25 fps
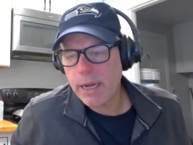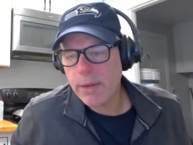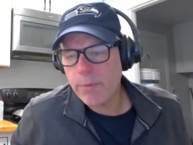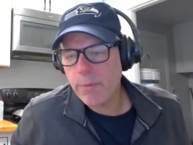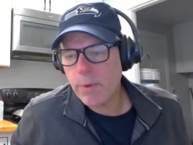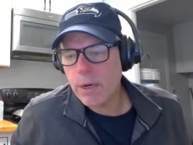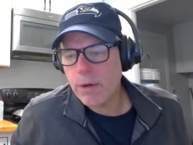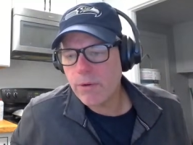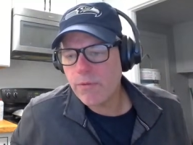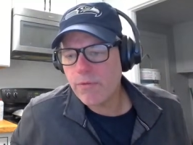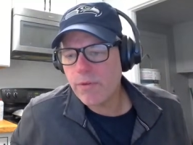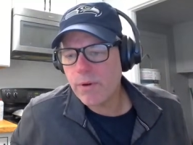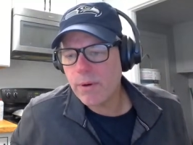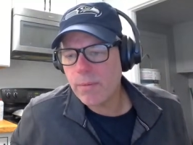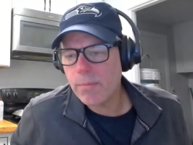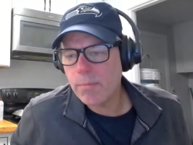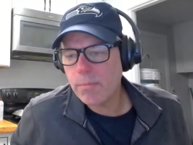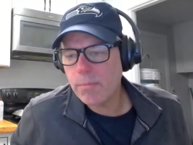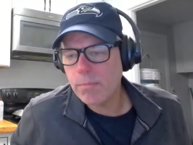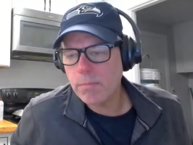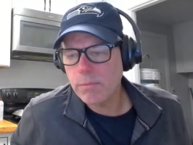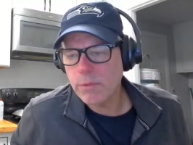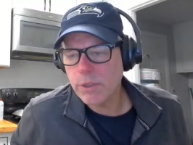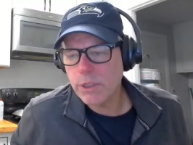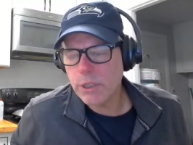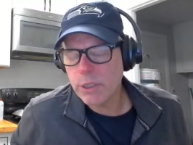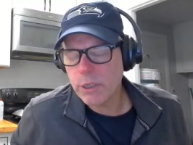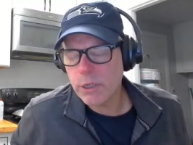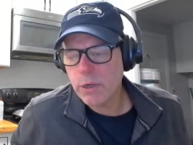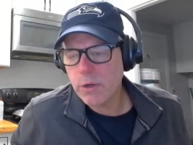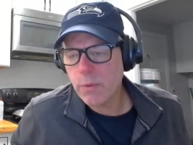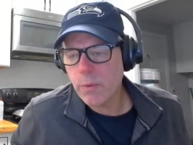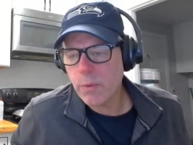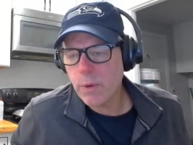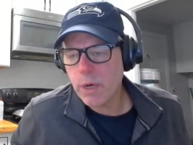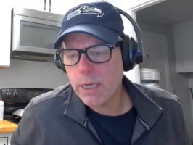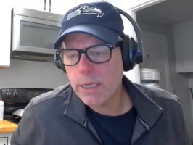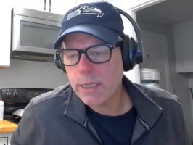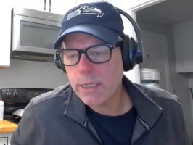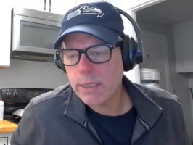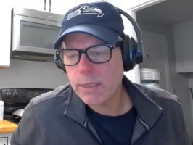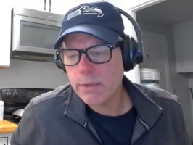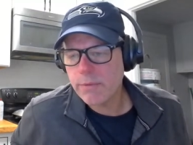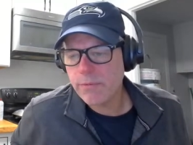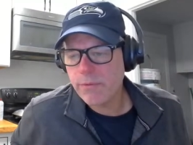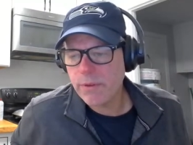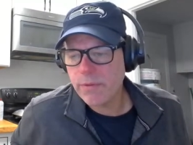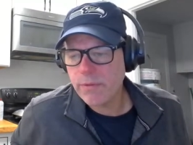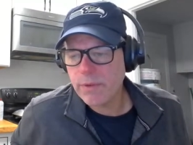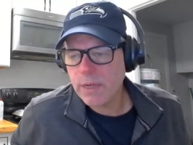anywhere from 01
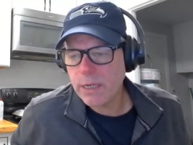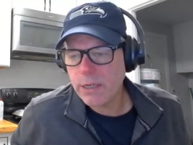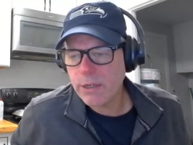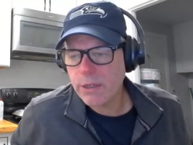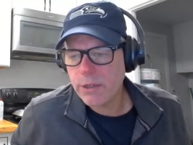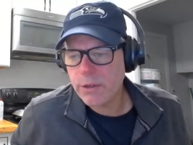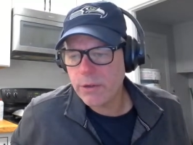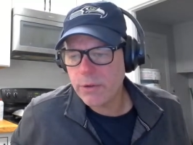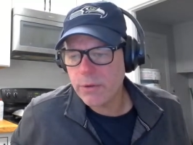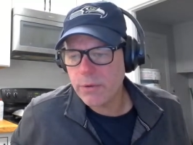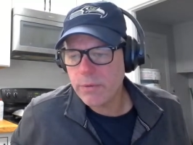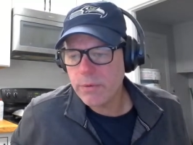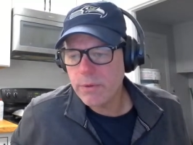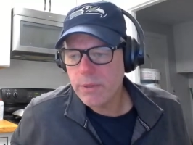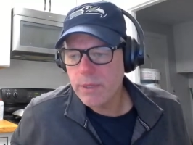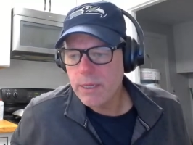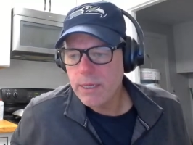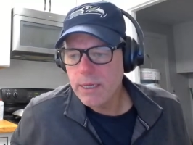to 52.